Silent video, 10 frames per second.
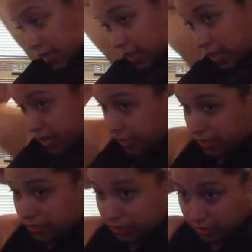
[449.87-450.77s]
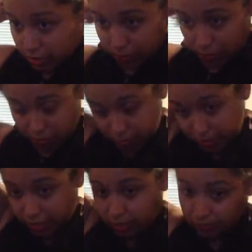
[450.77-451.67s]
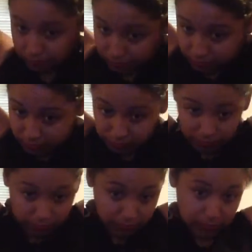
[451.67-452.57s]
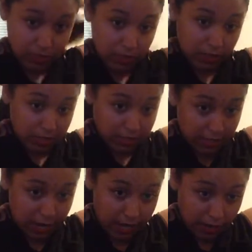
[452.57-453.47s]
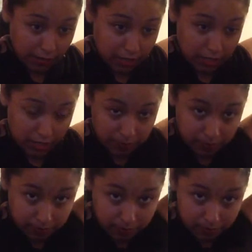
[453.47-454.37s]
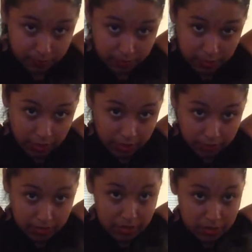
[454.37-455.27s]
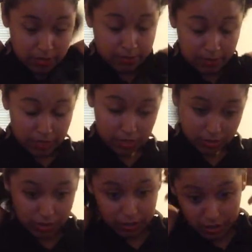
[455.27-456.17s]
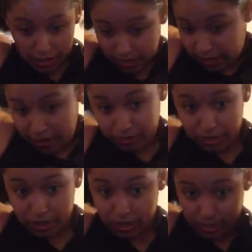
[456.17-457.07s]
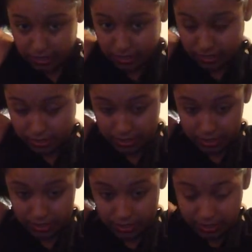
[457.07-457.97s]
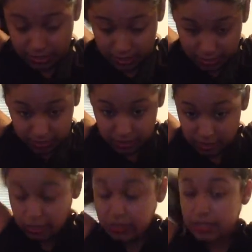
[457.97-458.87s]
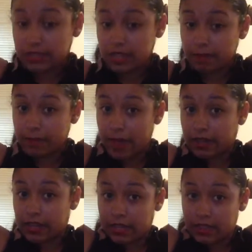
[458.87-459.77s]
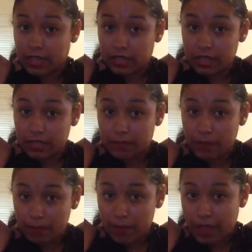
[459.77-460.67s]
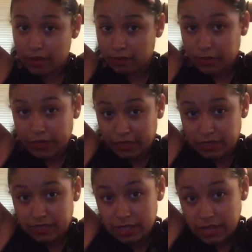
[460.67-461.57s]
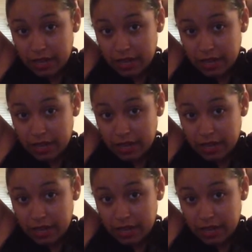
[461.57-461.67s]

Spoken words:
And you do your ponytail. So you tie everything up together. You make sure that everything is still slicked back, nothing is bumping out of place.